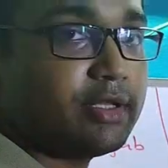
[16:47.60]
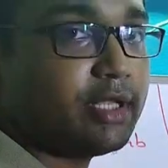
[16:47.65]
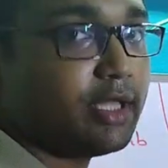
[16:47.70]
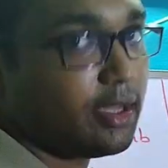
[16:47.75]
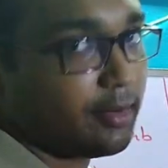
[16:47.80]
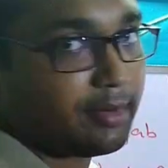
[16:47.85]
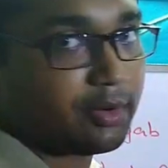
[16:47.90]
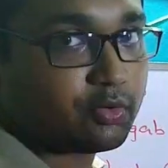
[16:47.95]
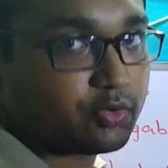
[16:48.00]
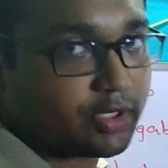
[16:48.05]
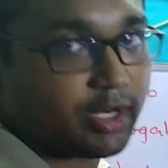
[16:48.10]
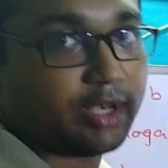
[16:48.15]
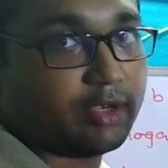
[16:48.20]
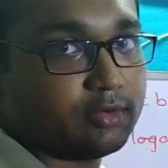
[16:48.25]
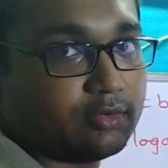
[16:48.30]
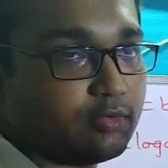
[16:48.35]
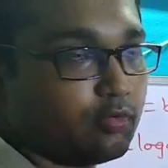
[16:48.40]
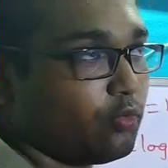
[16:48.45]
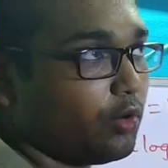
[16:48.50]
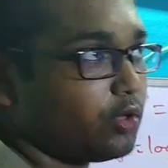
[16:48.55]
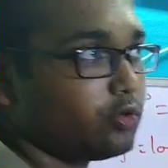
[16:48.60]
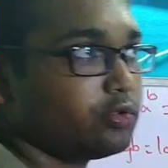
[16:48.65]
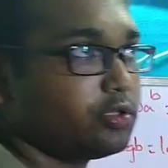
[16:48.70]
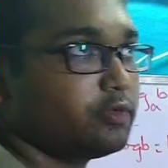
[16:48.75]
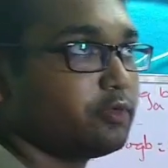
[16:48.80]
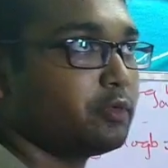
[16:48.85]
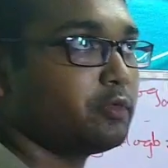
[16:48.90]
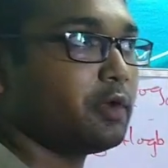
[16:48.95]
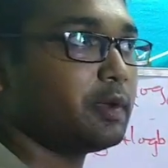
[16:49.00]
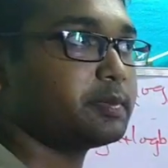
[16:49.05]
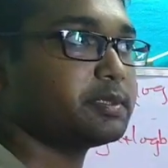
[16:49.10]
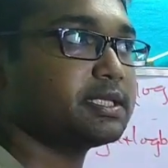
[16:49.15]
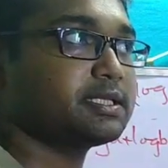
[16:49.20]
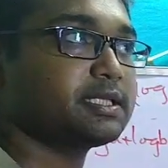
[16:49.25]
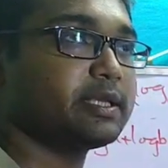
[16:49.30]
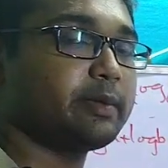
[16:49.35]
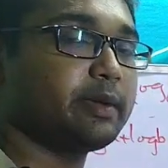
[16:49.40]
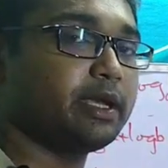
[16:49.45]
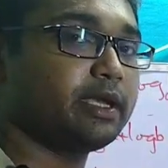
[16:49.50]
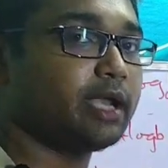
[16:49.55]
about 10. 1, 2, 3, 4, 5, 6,
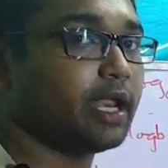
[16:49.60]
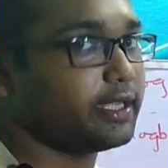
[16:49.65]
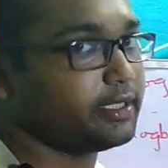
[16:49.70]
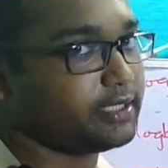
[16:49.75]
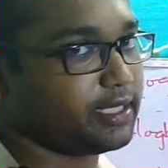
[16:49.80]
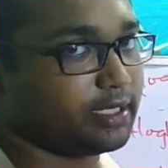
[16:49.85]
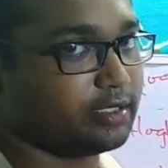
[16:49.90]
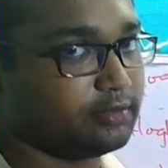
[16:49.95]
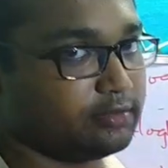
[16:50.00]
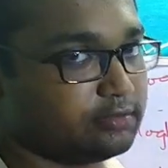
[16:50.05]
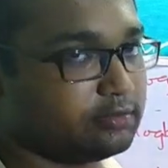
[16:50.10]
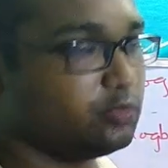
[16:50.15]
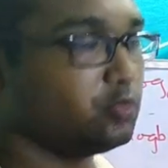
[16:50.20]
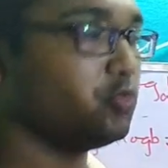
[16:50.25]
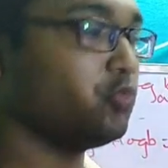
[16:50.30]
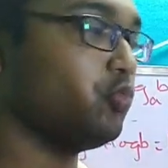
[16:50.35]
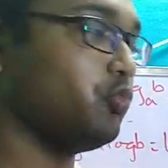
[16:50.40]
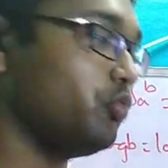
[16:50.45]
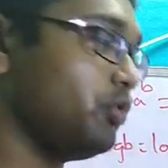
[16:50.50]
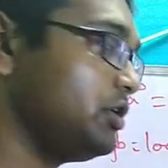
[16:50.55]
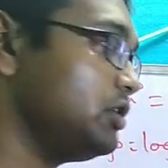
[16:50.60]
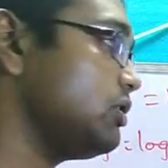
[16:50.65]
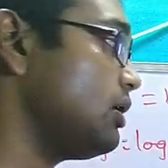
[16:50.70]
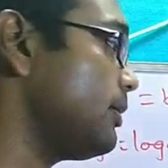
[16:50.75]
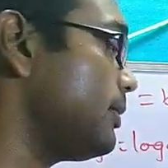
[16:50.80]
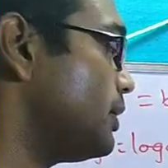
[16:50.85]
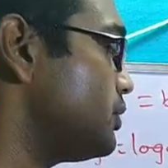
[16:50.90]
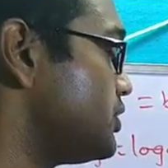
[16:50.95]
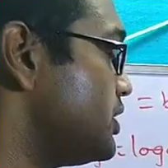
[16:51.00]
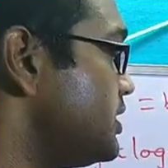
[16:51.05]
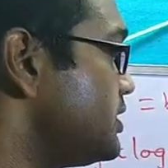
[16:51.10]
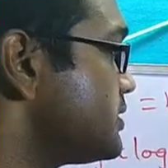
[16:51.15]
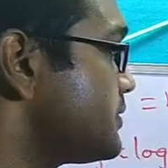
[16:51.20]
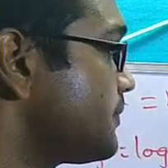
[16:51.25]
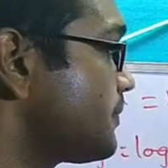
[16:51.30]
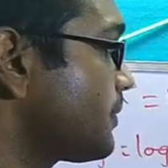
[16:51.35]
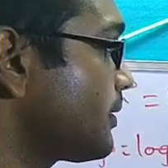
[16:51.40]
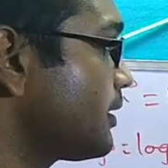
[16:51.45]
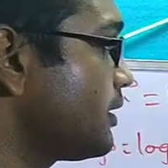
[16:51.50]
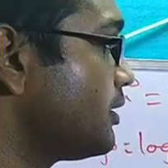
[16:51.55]
7, 8, 9, 10. We know about it.
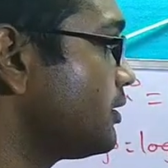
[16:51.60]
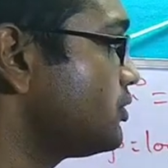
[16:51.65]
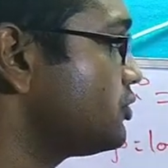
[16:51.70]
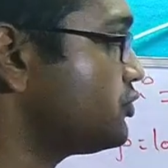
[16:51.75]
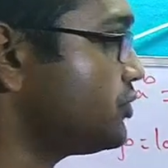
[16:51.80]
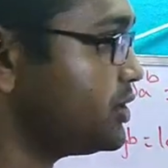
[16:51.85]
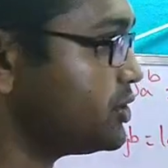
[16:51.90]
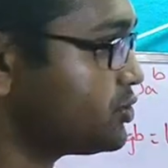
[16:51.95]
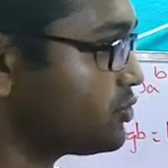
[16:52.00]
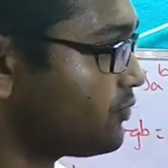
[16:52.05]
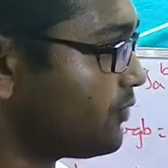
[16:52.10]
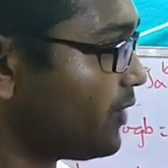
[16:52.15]
2 into 5,